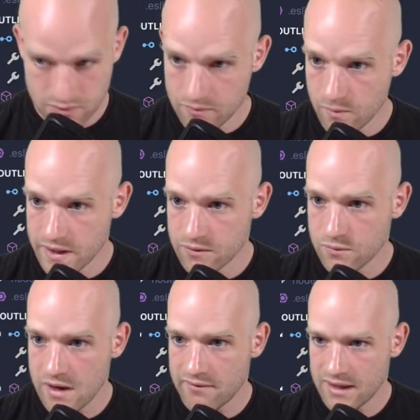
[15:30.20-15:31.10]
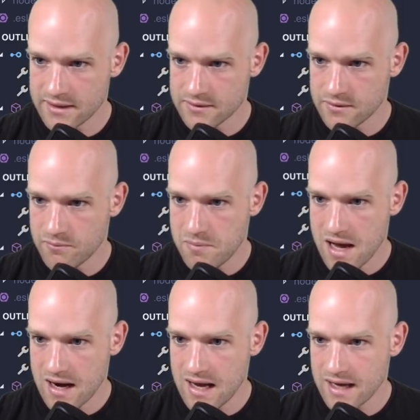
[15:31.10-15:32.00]
we do have like the
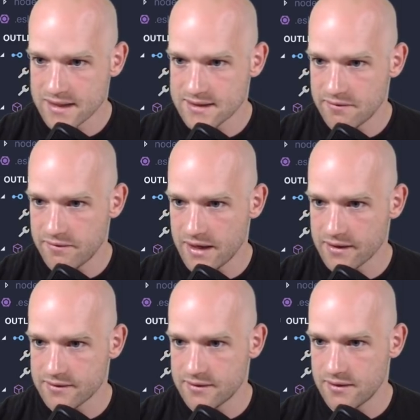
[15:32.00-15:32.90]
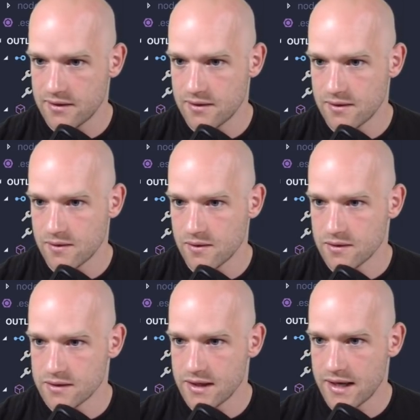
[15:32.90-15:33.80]
parallax effect,
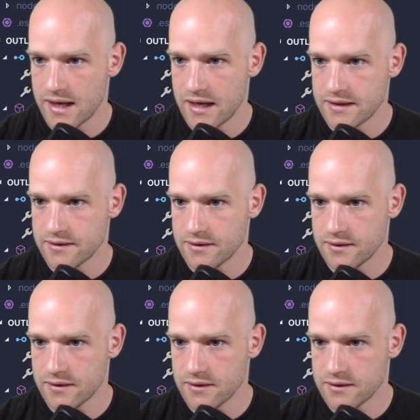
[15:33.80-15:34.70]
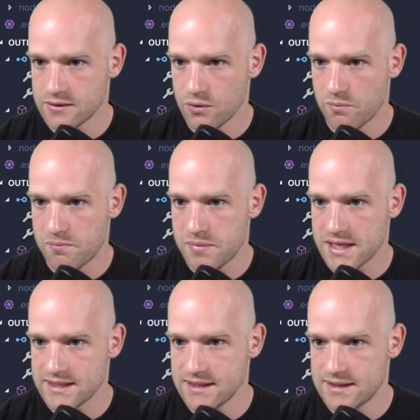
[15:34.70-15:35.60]
and the
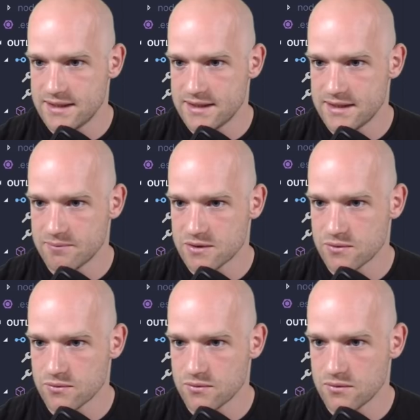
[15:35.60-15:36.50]
opacity seems to